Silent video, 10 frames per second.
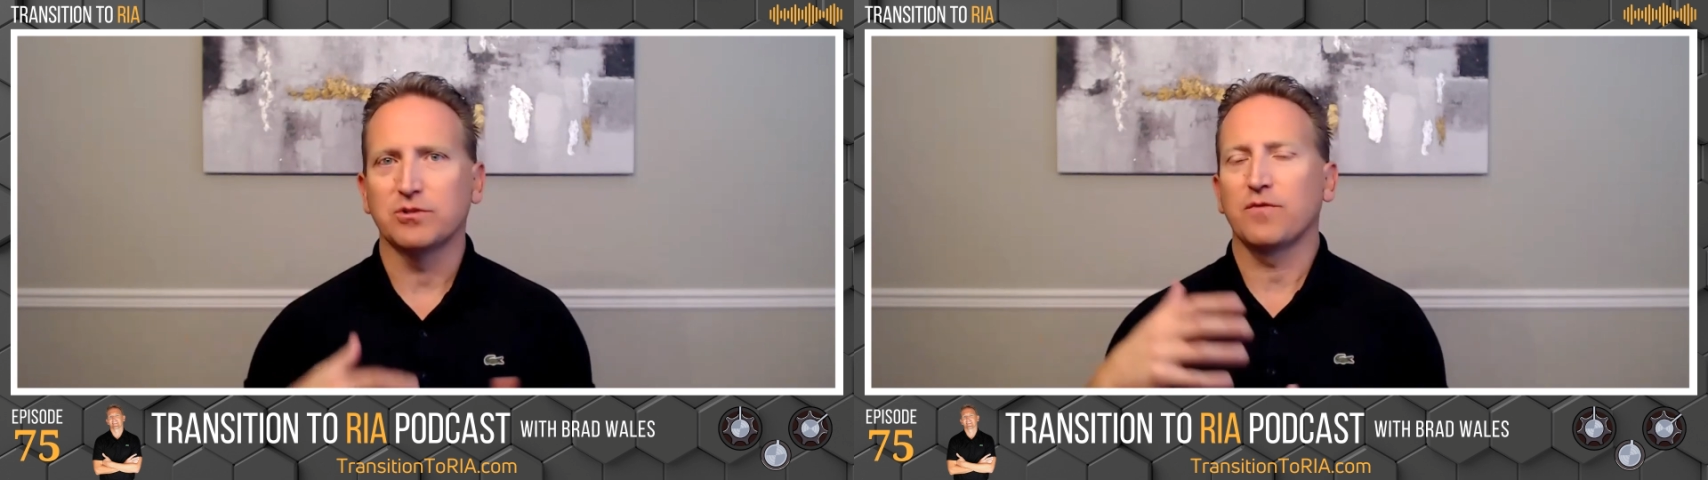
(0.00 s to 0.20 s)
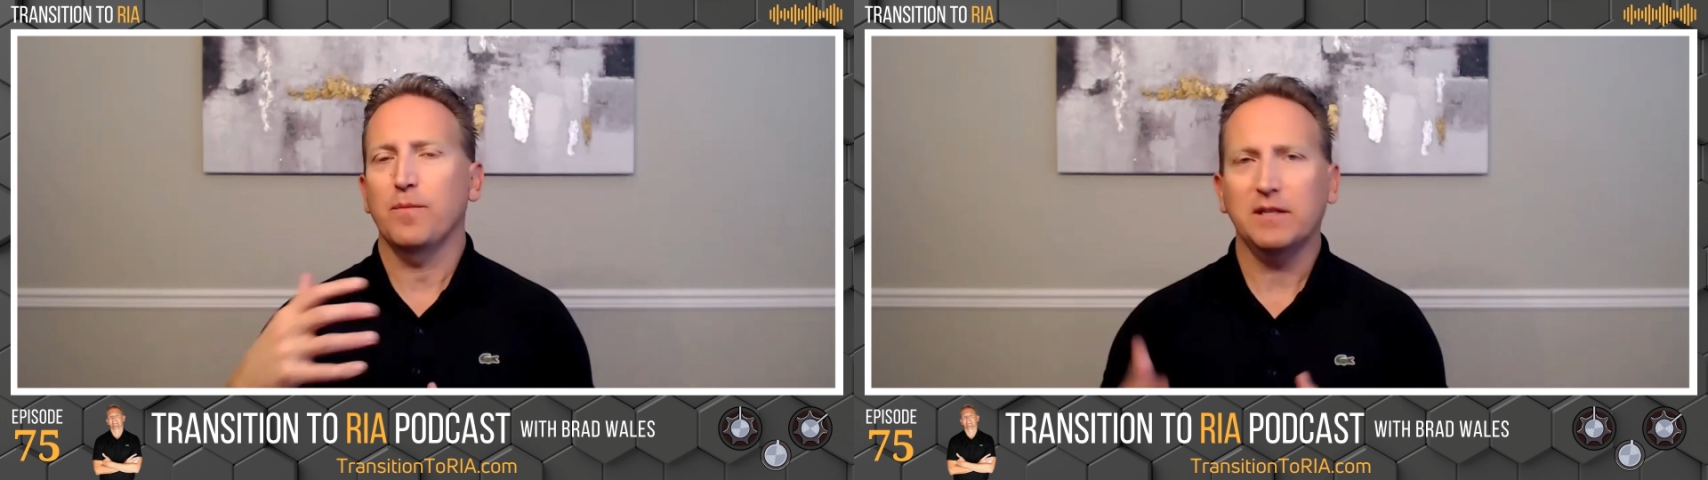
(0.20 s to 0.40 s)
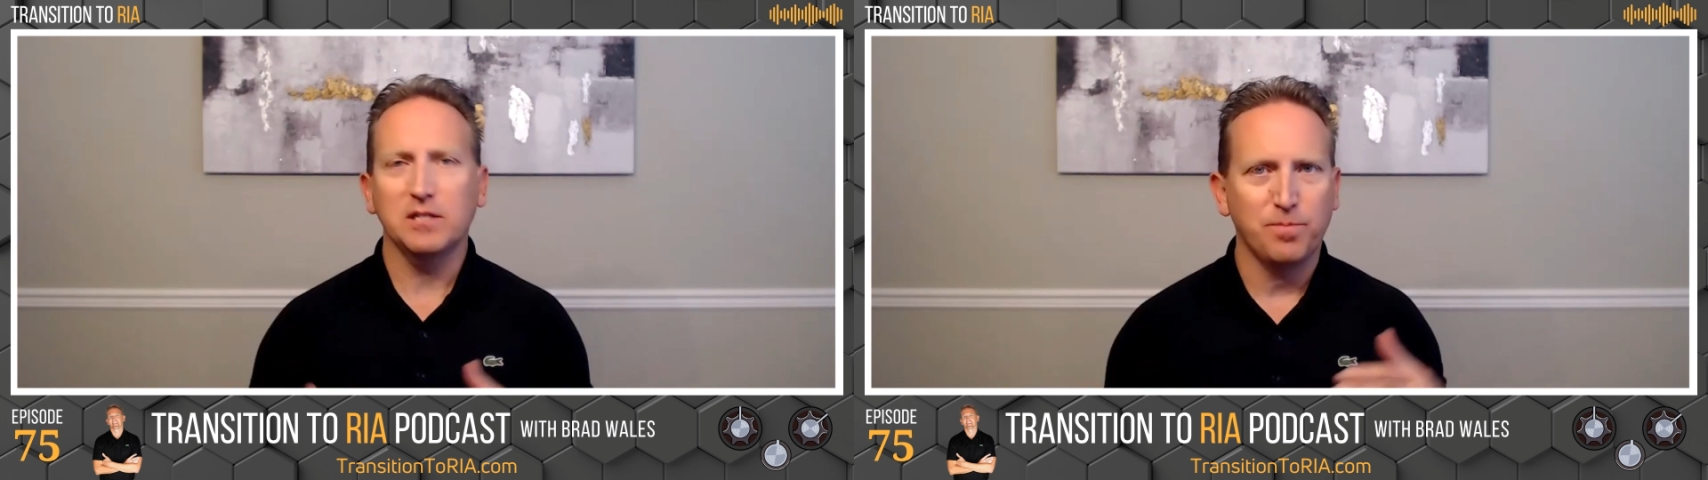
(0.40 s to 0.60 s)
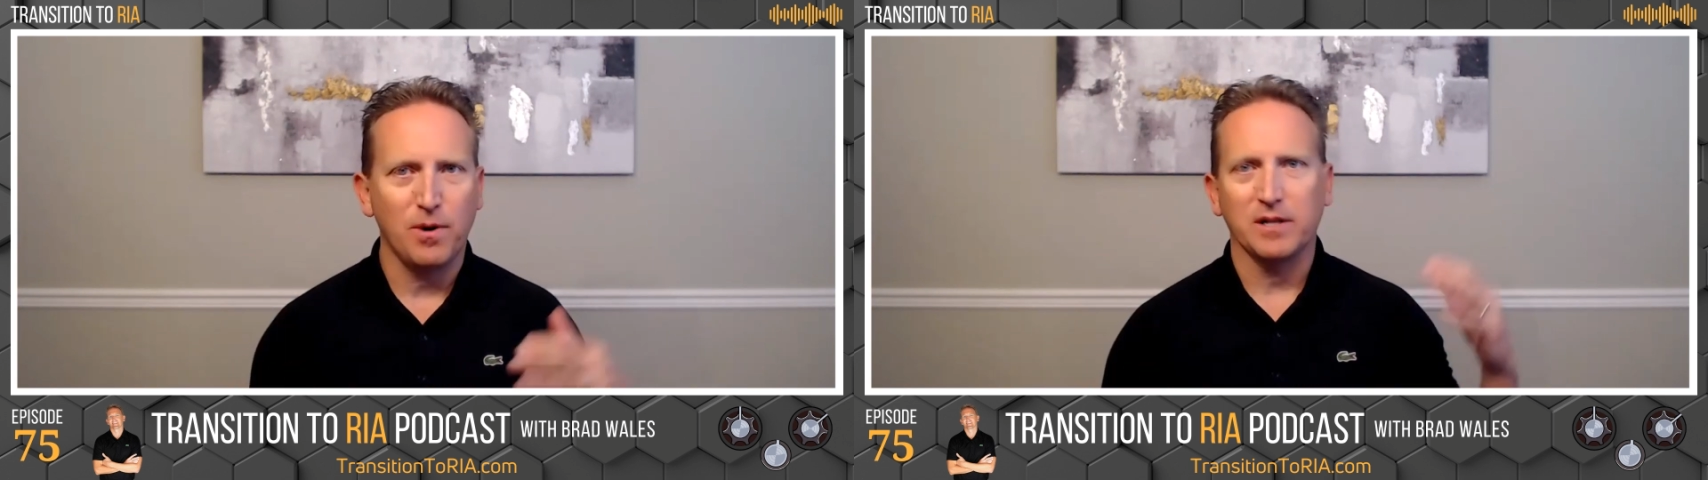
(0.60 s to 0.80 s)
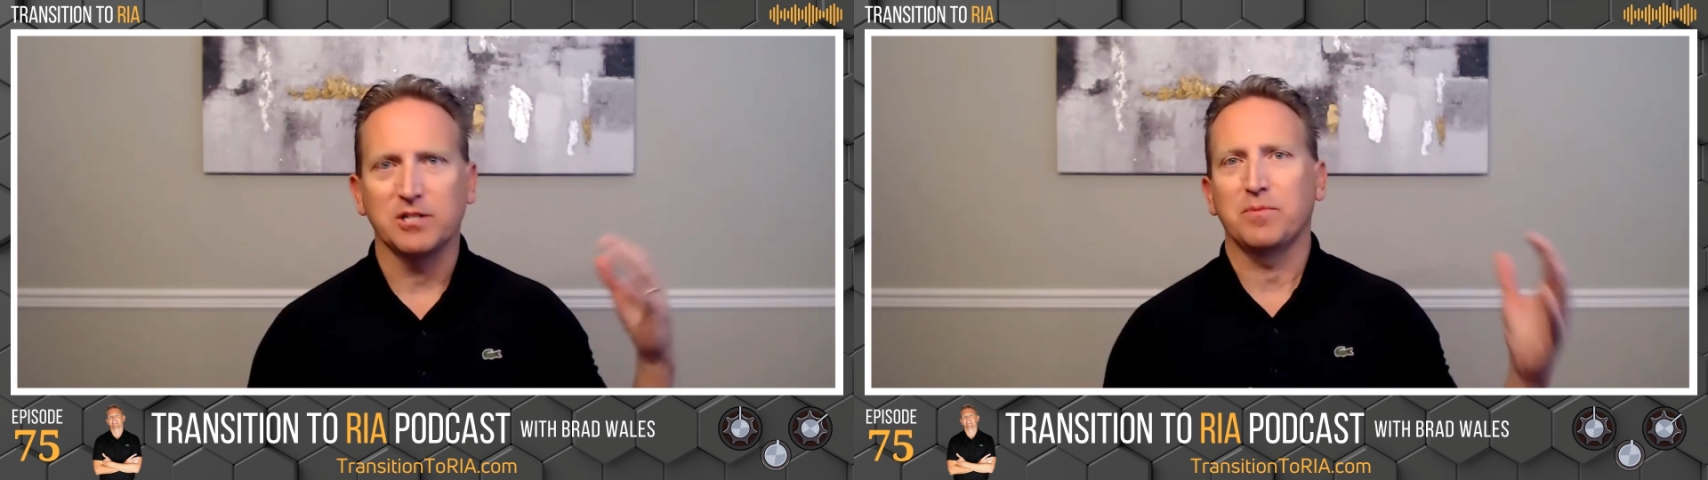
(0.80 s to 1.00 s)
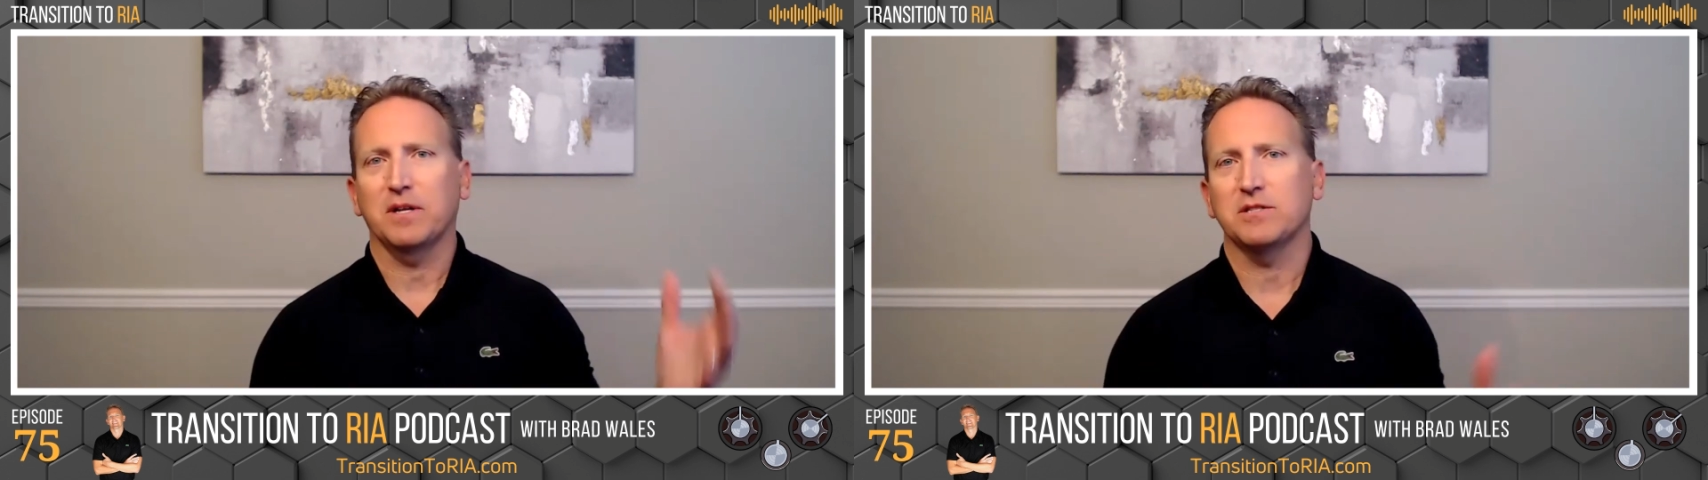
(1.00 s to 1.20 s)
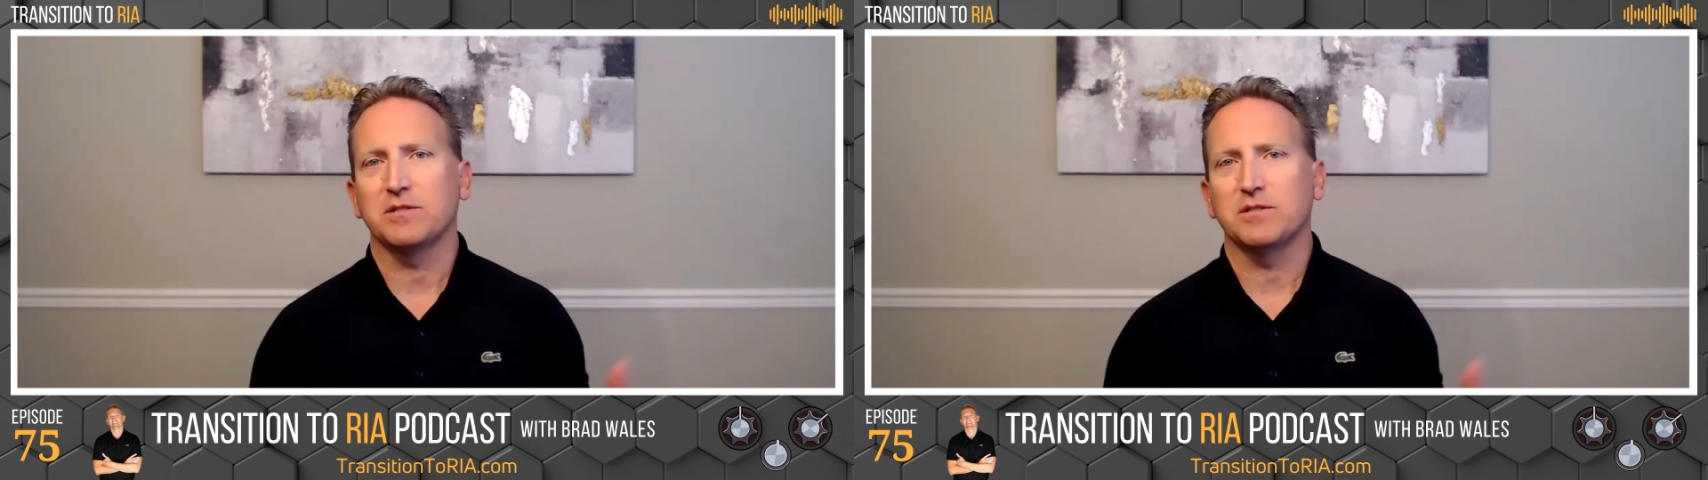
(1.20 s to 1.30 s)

if you make these podcasts, make